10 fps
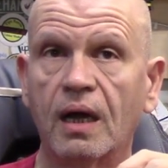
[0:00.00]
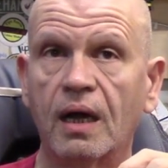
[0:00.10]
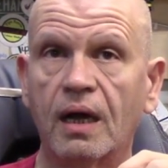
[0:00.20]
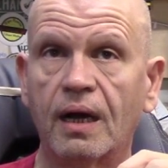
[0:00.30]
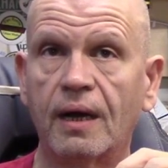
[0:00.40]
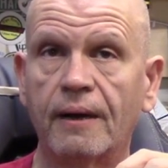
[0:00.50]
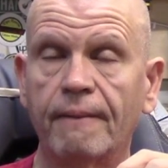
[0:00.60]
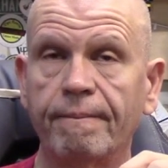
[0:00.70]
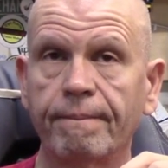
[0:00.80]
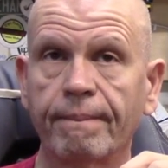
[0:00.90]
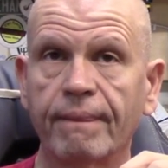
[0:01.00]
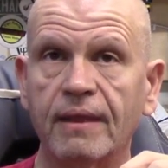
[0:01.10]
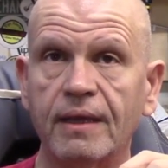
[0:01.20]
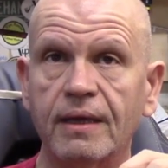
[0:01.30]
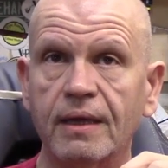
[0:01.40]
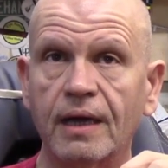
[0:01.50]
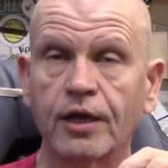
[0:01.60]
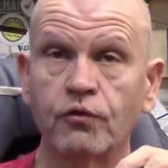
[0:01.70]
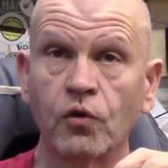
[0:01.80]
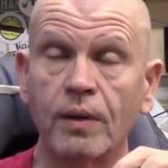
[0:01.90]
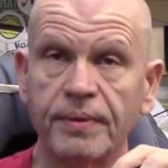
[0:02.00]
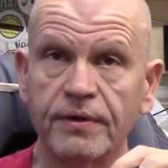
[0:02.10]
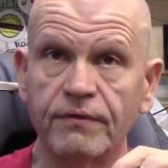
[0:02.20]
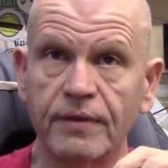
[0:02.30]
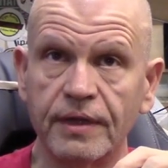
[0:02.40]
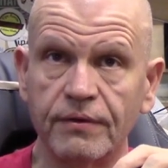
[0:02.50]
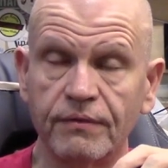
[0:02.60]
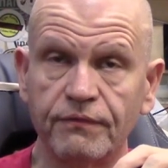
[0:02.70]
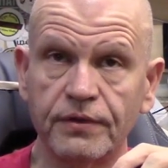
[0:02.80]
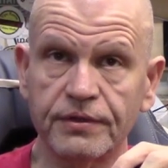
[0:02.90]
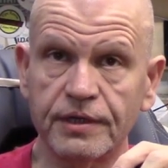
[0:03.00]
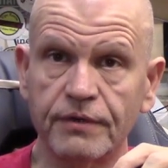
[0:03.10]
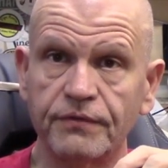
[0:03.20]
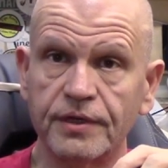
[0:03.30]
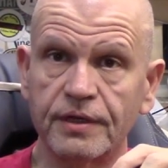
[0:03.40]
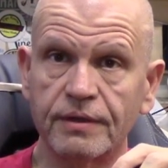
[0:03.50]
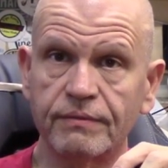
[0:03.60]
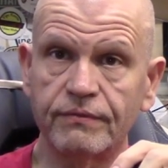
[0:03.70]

Uh, I grew up in, in Philadelphia,